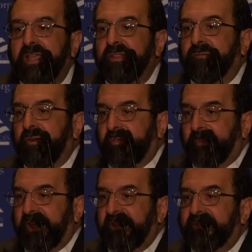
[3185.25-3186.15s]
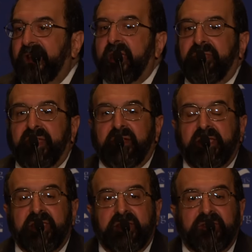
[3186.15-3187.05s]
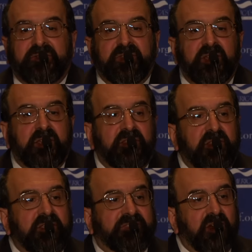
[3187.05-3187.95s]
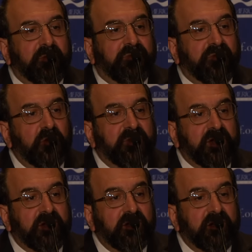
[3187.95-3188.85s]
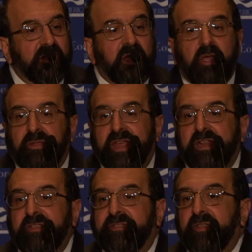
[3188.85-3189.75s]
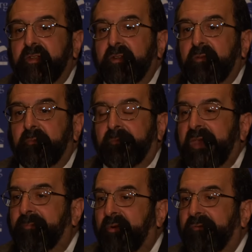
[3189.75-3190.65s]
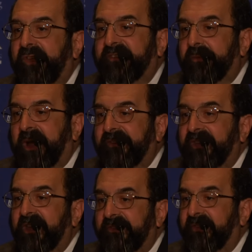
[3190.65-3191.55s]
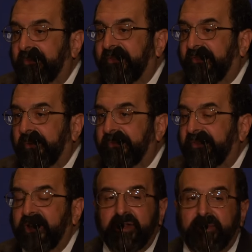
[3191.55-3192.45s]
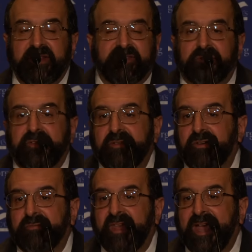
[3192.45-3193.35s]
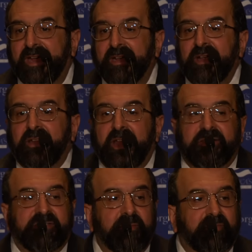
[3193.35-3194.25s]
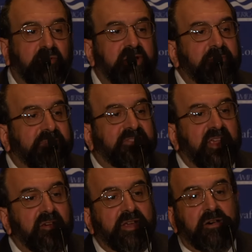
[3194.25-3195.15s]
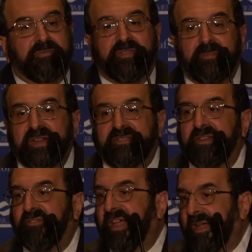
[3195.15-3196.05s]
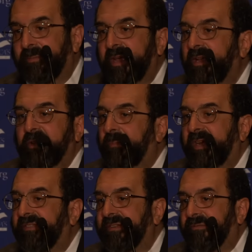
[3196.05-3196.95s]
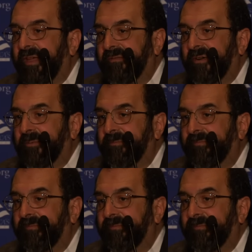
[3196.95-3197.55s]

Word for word: In the first place, there is Islamophobia that is people victimizing innocent Muslims. Now, nobody's in favor of that, like some creeps tearing off somebody's hijab. Nobody's in favor.